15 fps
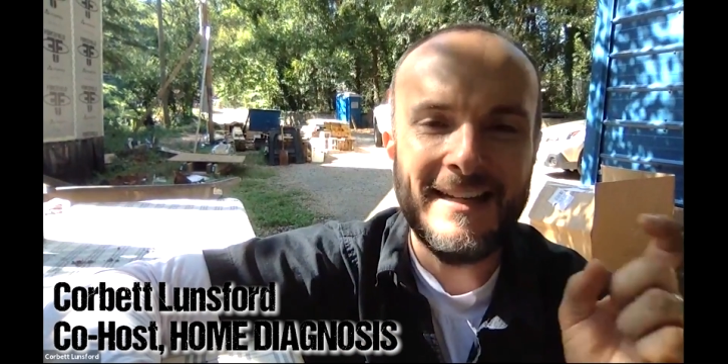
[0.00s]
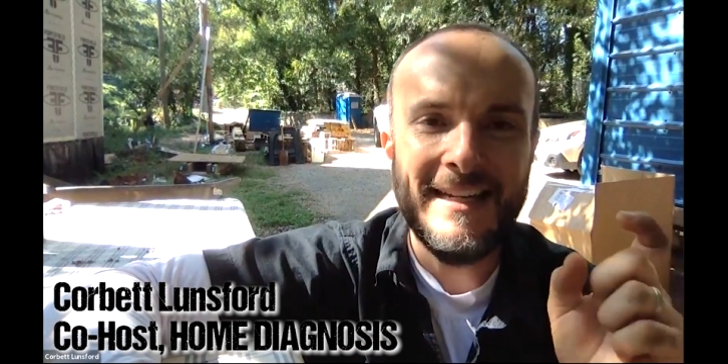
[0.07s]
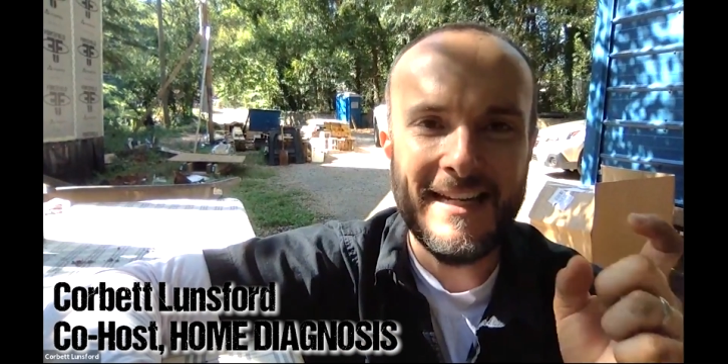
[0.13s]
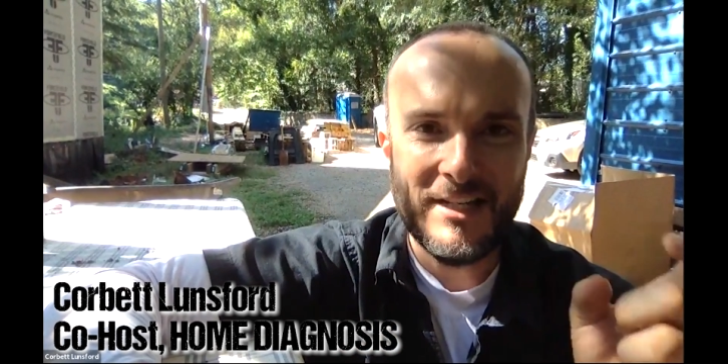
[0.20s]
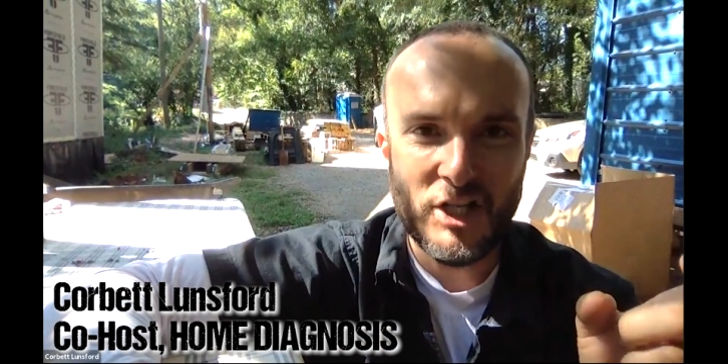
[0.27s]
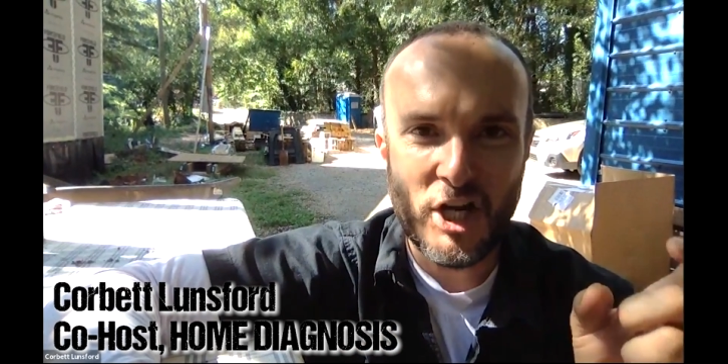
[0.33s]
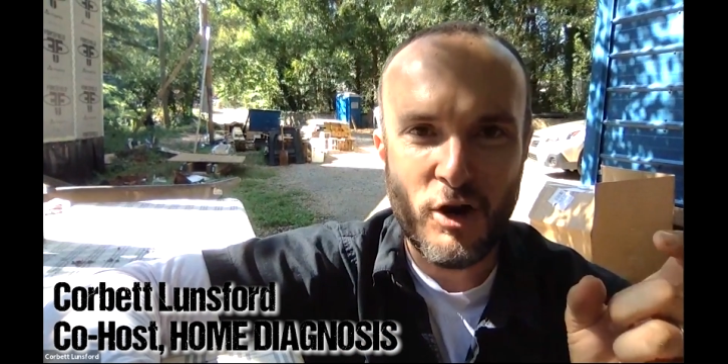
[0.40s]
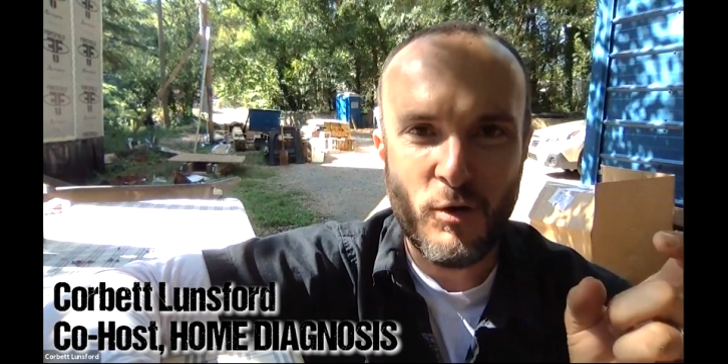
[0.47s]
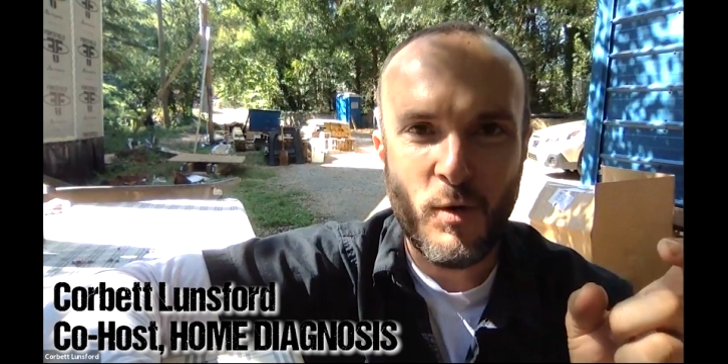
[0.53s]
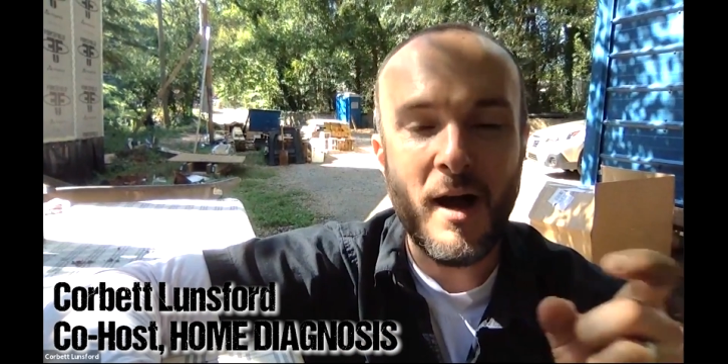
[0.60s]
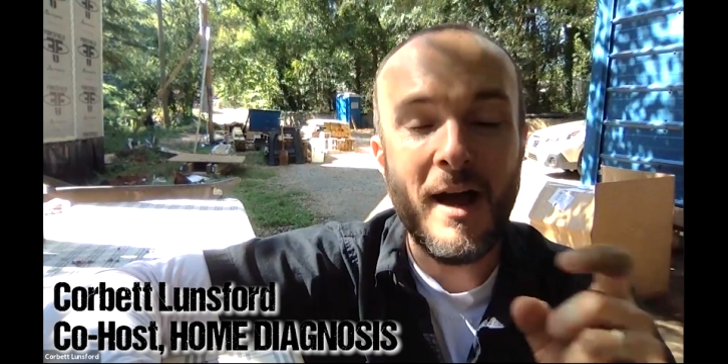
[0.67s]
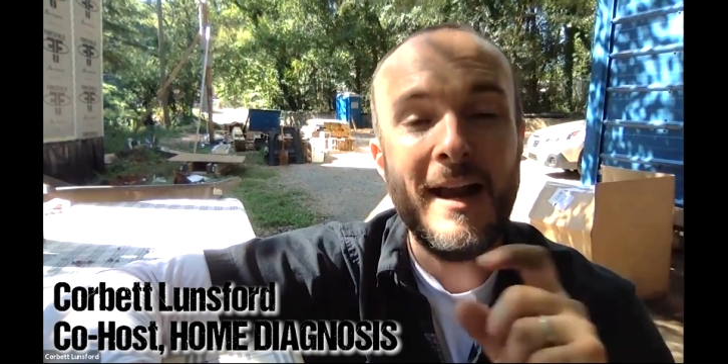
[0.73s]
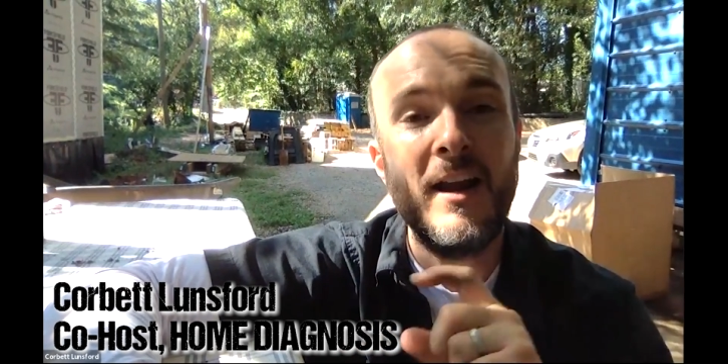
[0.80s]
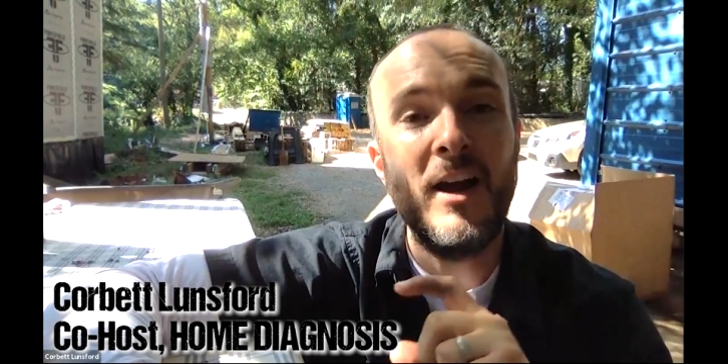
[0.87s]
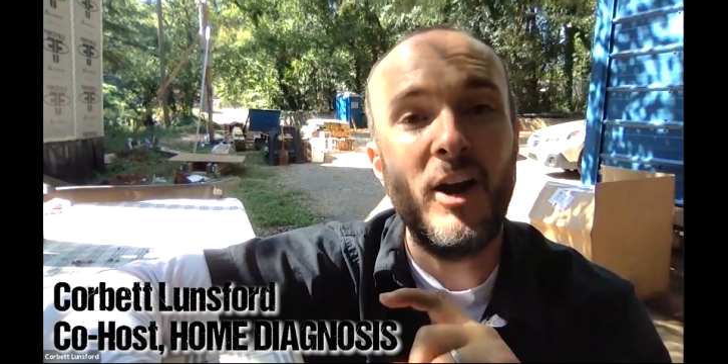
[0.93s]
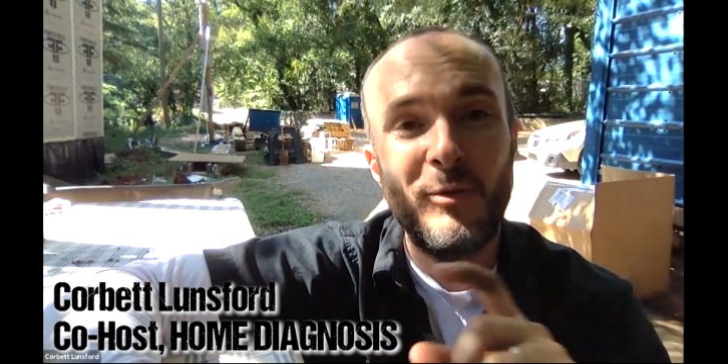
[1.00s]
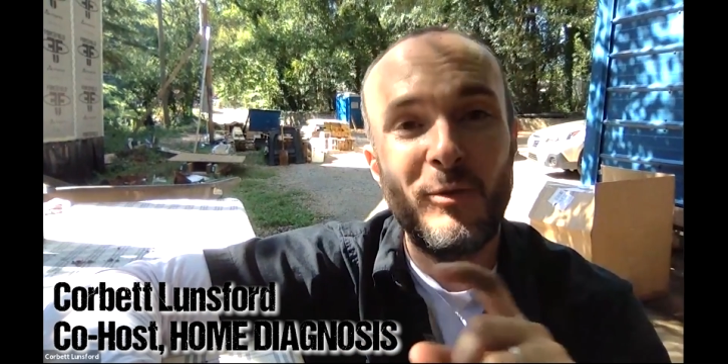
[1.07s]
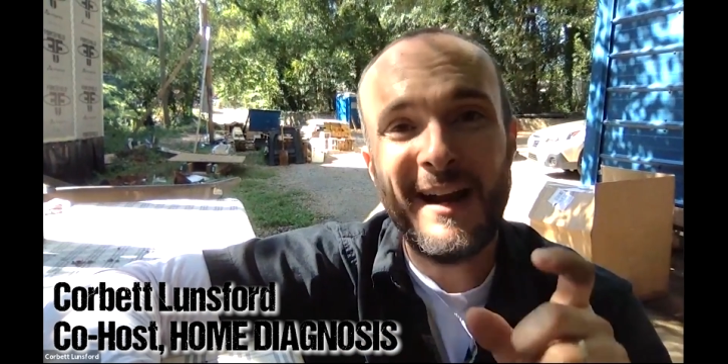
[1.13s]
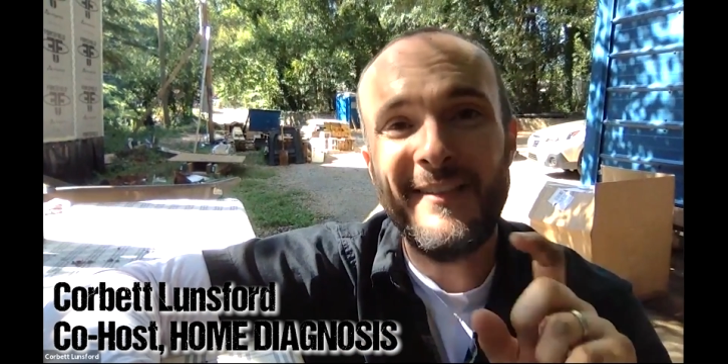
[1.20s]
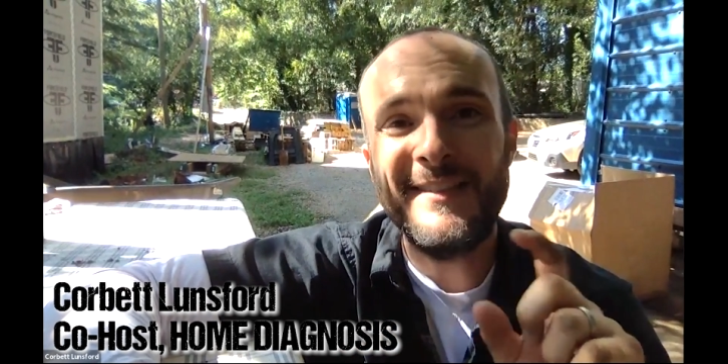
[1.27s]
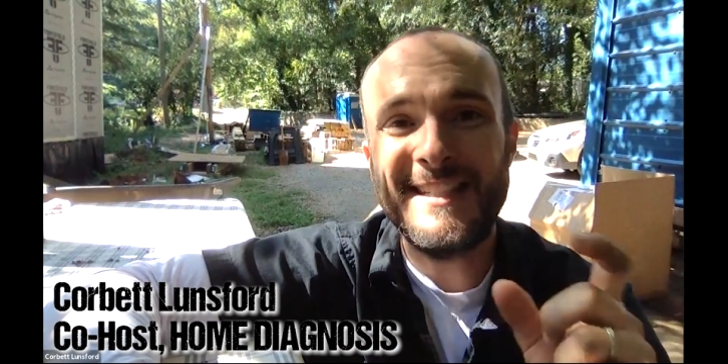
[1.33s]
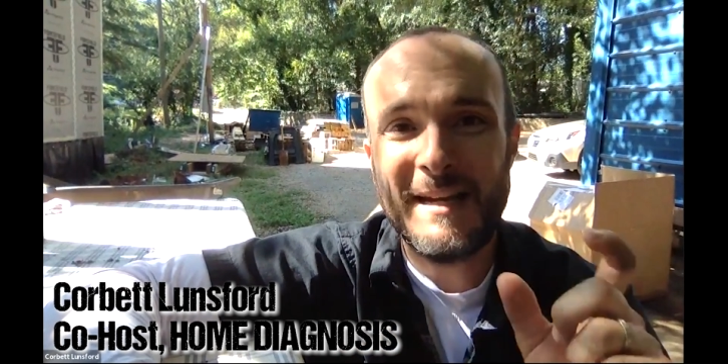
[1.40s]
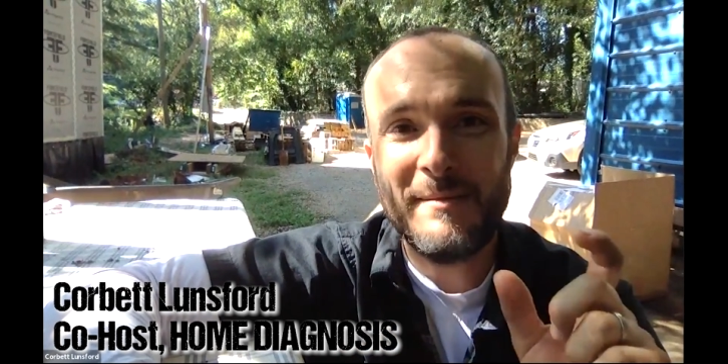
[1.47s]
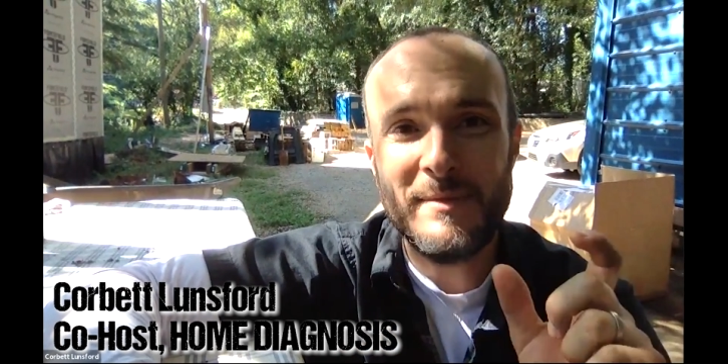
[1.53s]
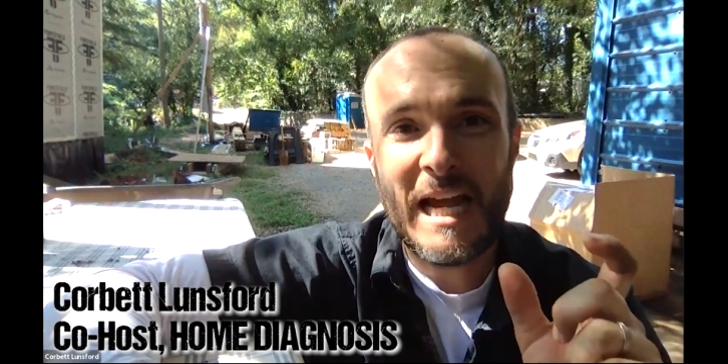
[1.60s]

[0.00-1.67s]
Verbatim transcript: need to go on around the same